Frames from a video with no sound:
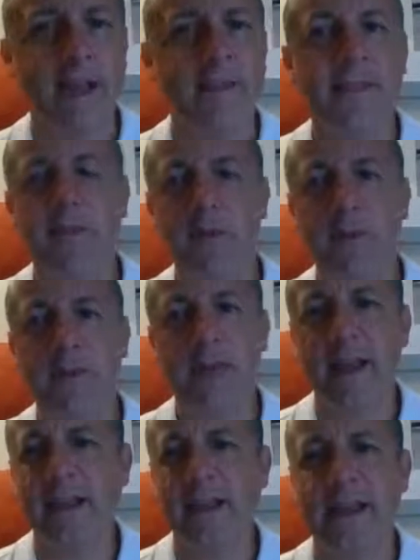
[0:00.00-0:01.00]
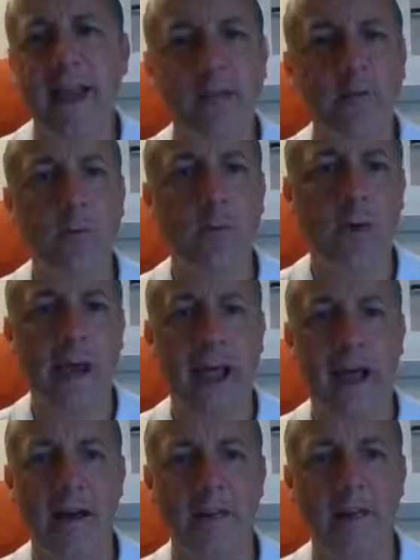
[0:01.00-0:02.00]
This will take the guesswork
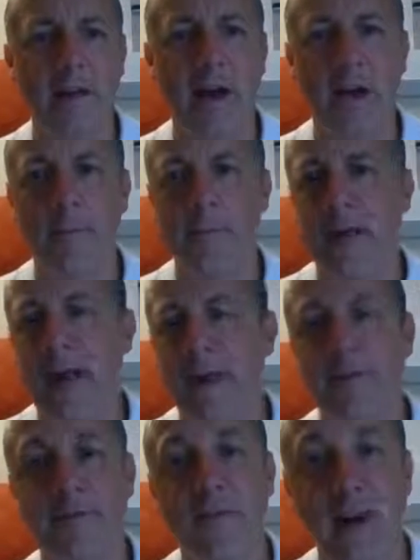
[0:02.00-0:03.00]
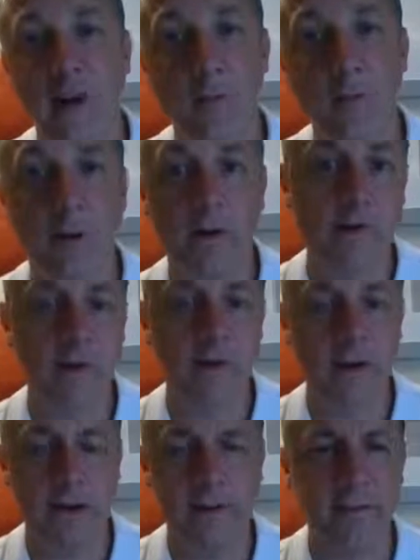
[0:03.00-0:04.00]
out of finding what's in the
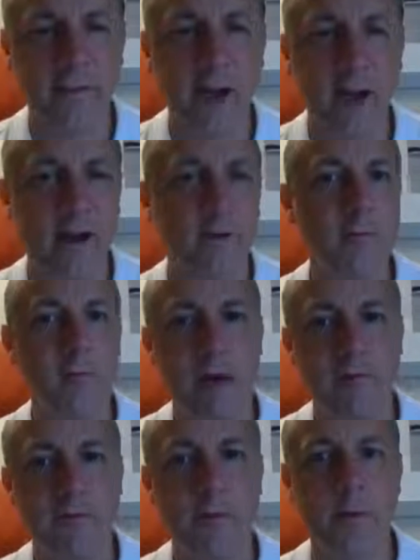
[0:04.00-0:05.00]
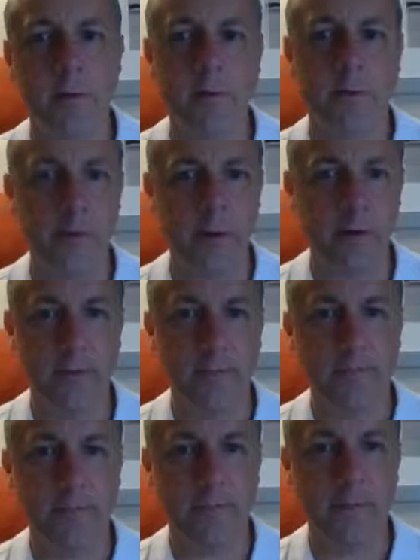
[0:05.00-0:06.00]
night sky right from your computer.
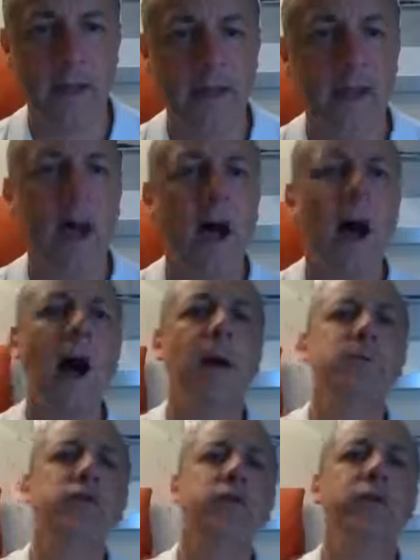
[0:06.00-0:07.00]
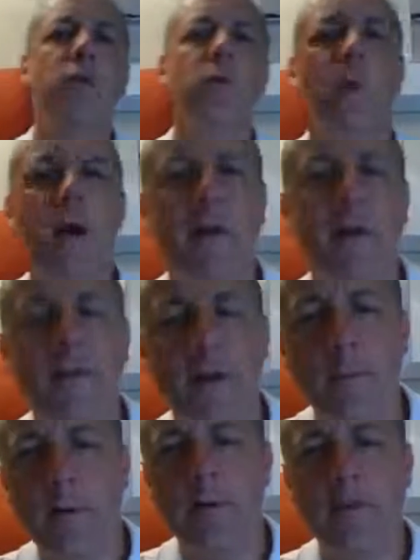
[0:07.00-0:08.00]
I'm sure you're aware that
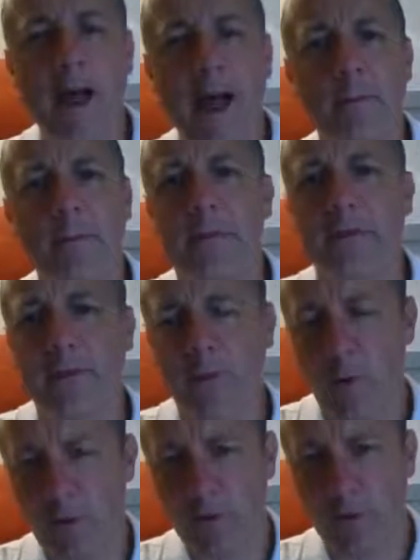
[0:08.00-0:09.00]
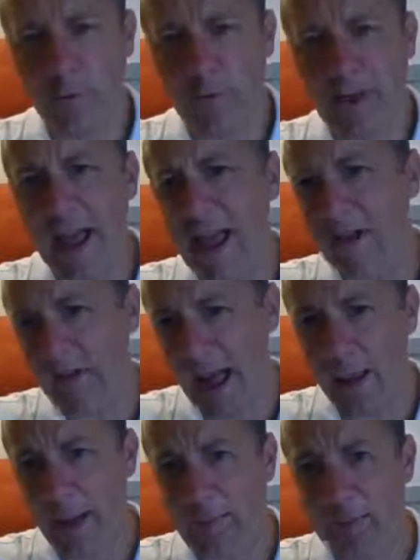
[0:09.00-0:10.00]
most tablets and smartphones have
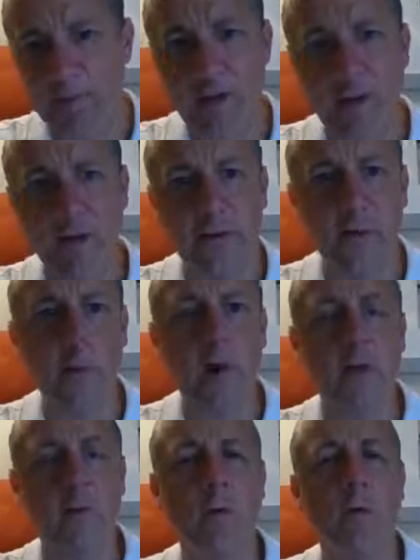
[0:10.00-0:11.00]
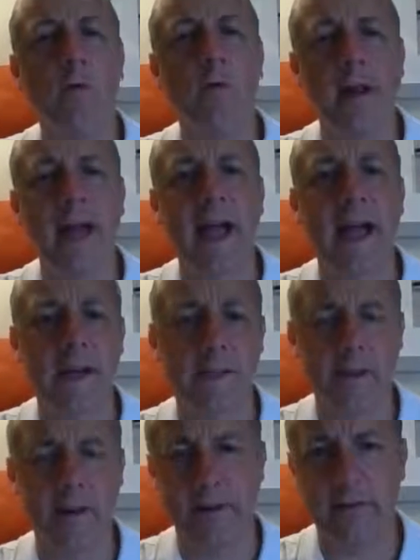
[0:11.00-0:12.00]
apps that tell you what you are pointing at in the
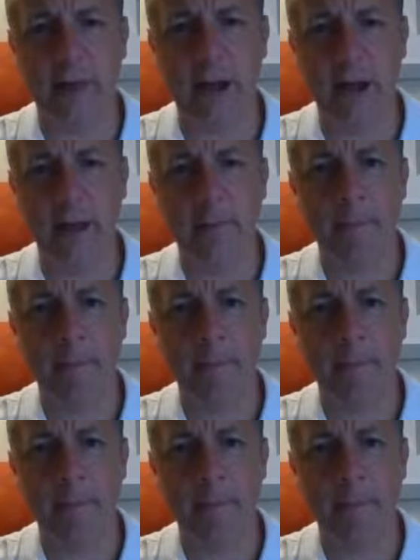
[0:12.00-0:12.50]
night sky.